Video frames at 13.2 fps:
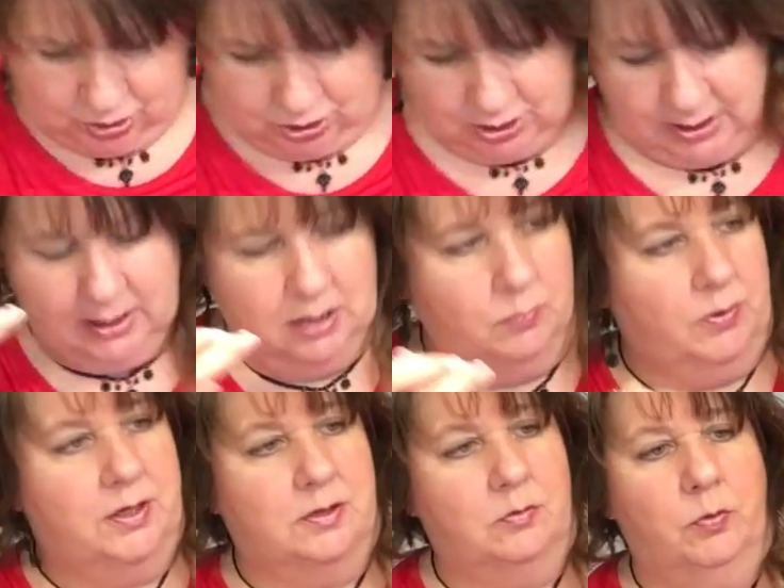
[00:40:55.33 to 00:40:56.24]
chain
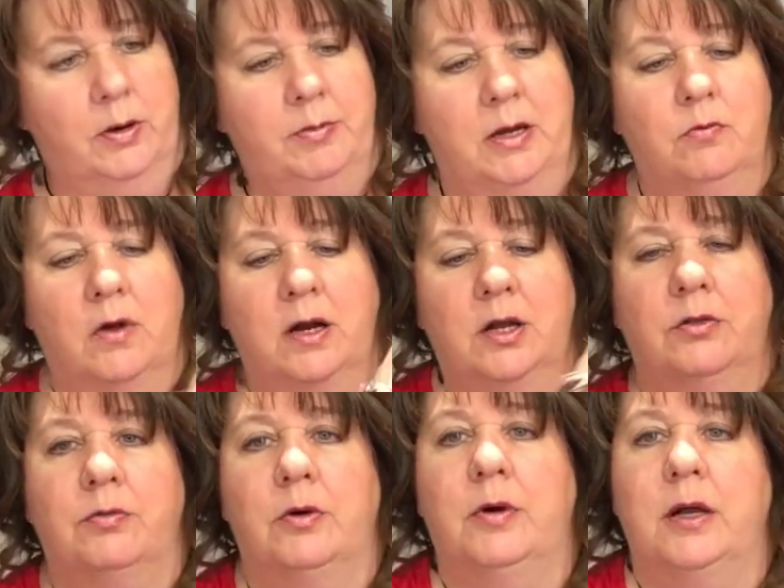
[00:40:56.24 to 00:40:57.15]
with a ribbon running
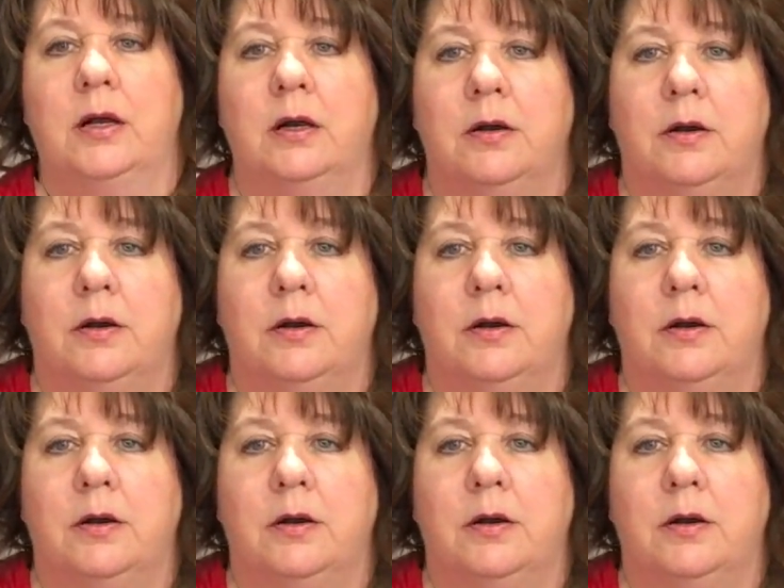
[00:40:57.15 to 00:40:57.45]
through it.